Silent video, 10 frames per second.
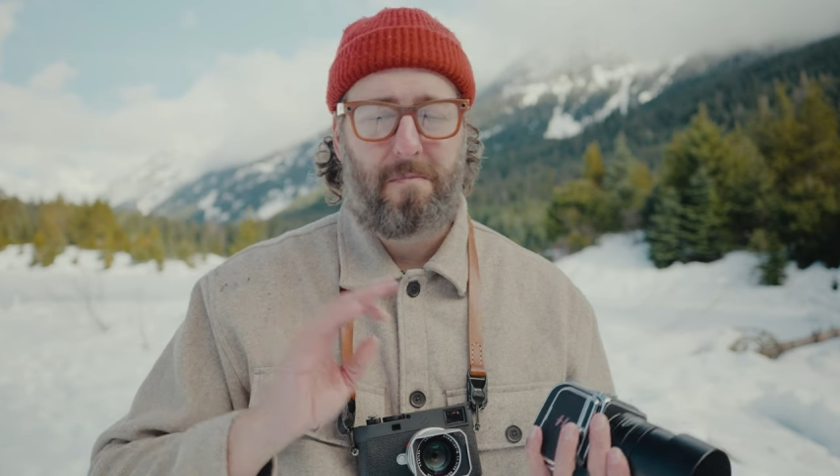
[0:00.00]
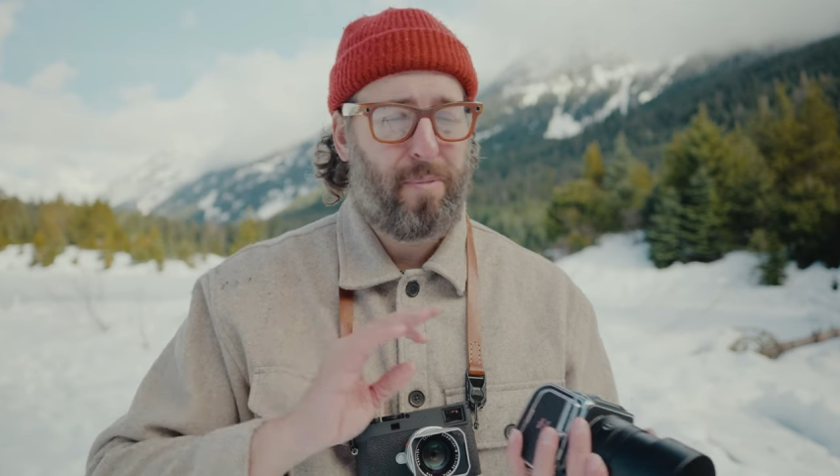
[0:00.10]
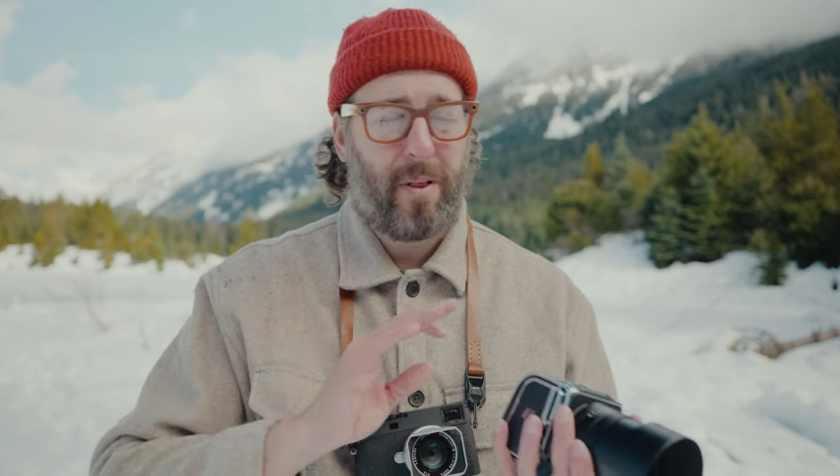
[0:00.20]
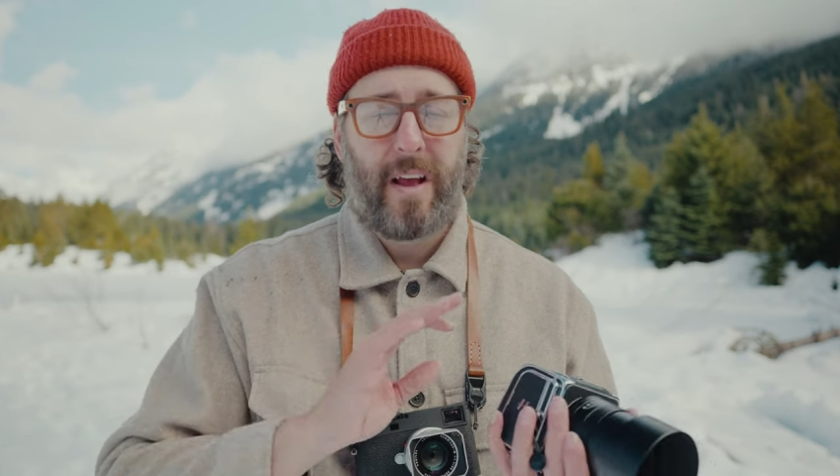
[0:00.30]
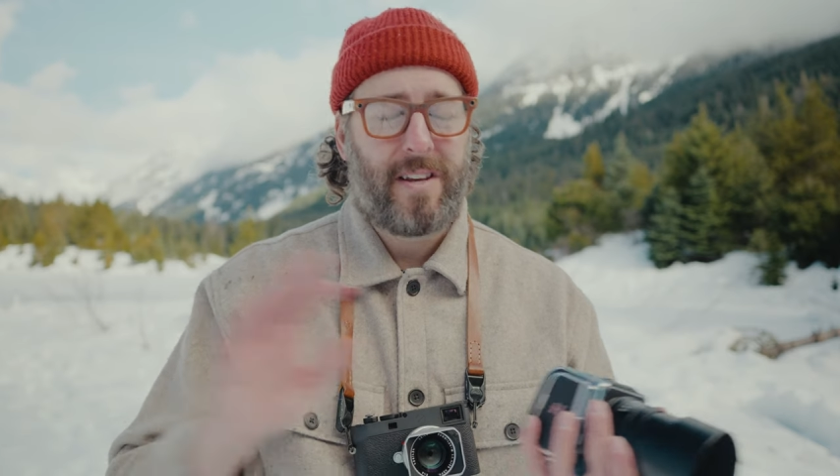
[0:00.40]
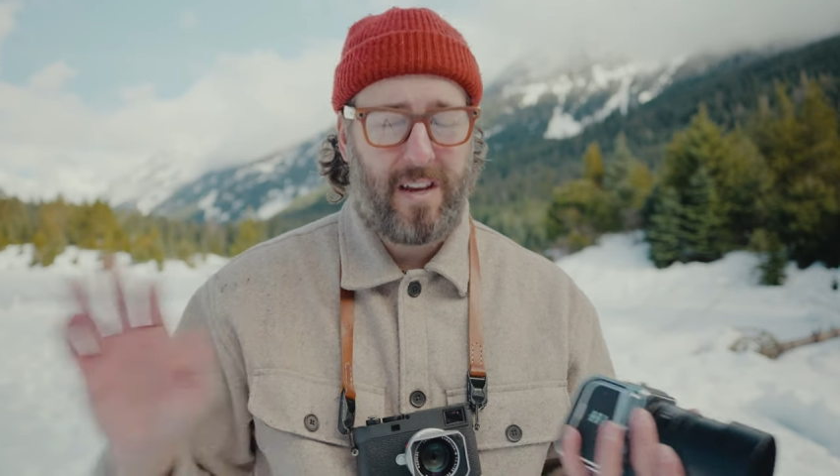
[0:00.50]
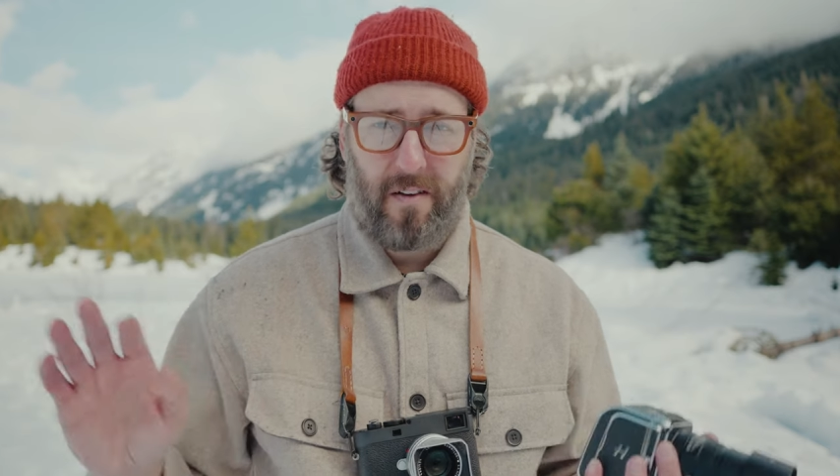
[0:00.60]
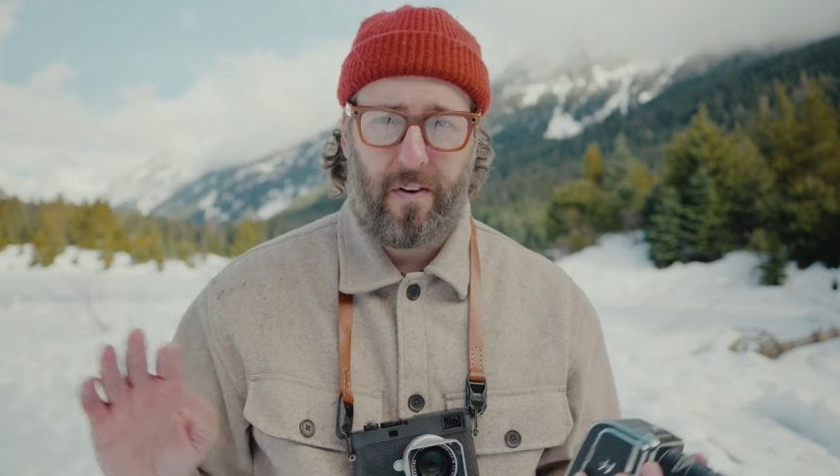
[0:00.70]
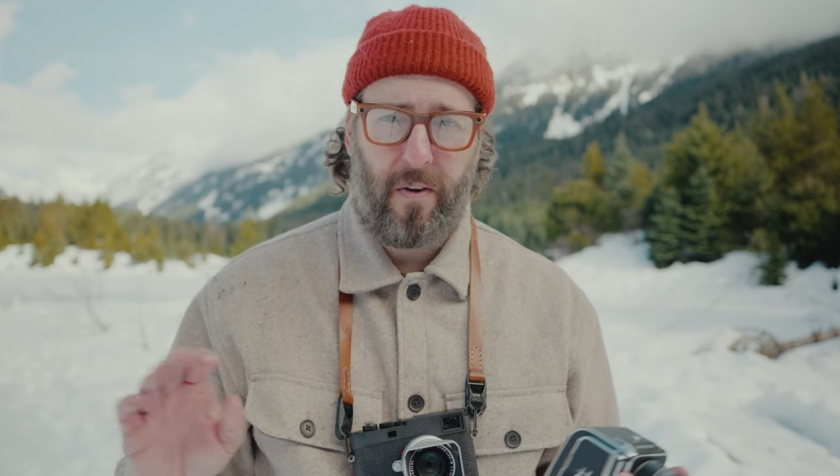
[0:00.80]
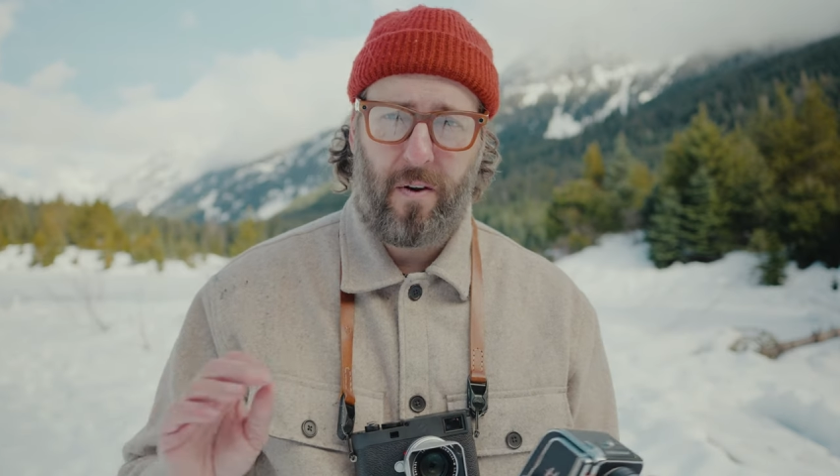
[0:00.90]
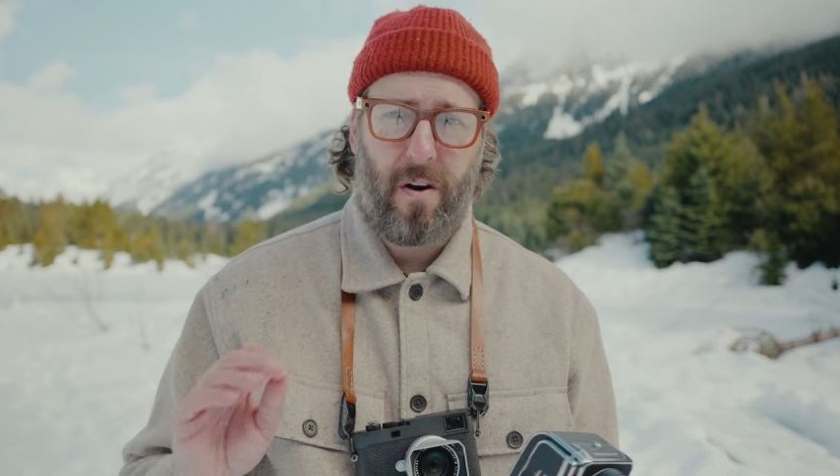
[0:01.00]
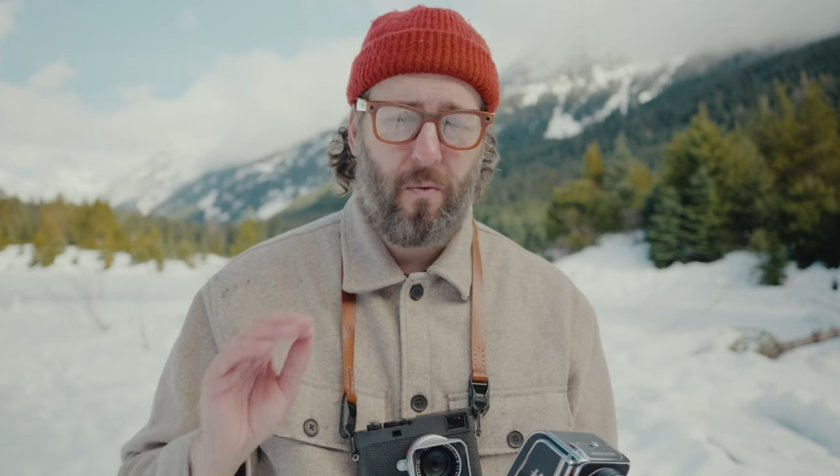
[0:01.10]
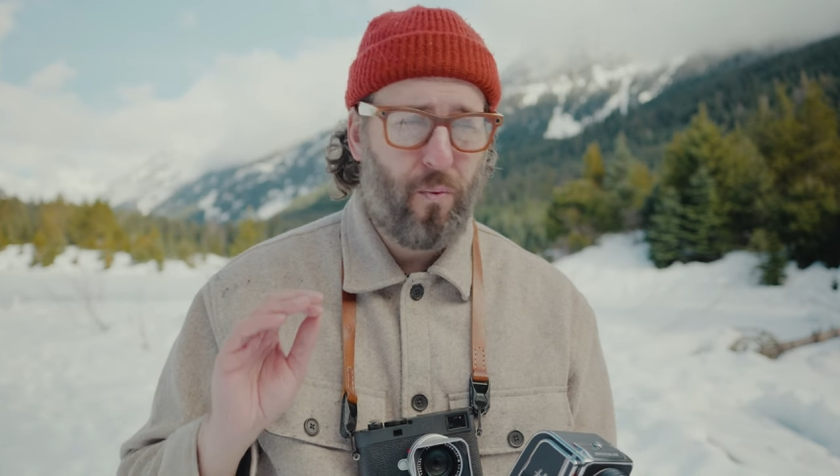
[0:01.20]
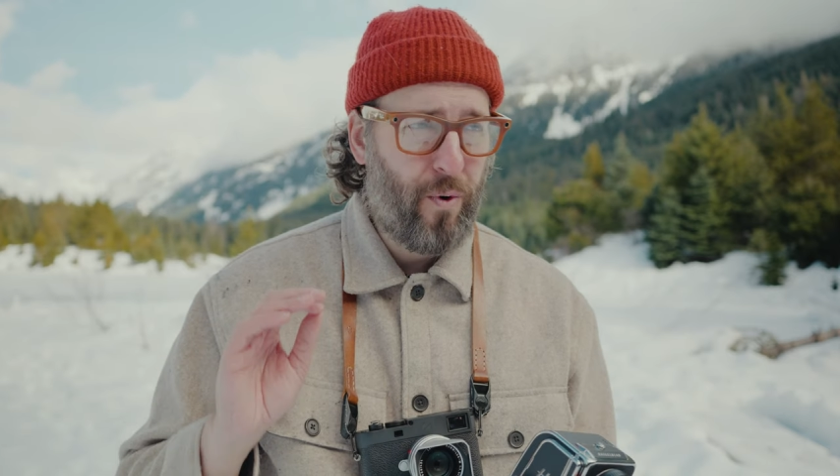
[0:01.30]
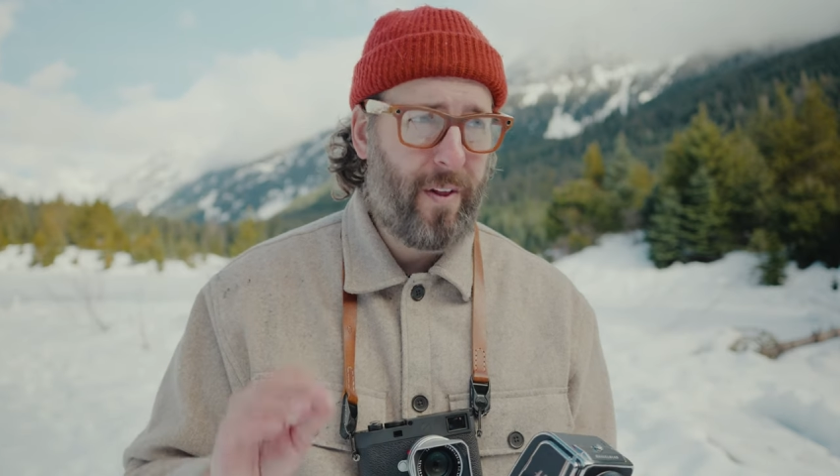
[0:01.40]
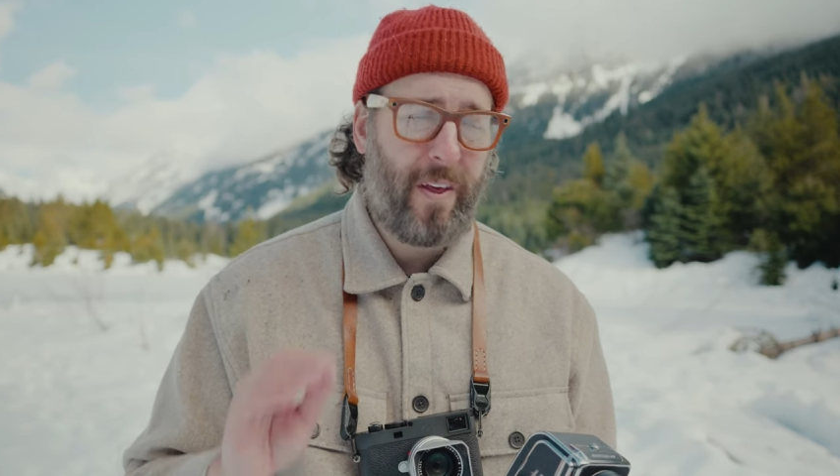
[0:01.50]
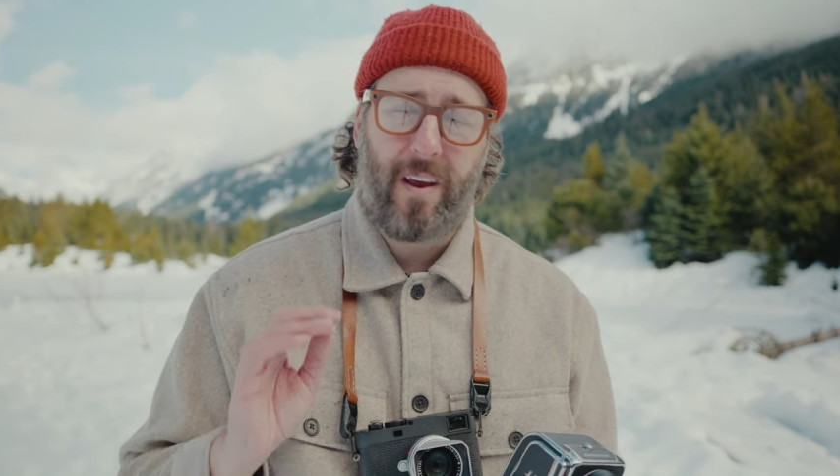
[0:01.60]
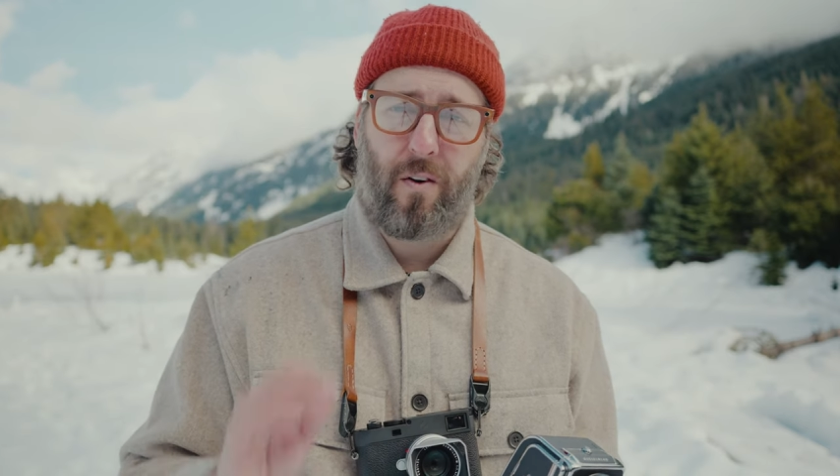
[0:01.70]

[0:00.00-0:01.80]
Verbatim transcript: plenty of other uh, really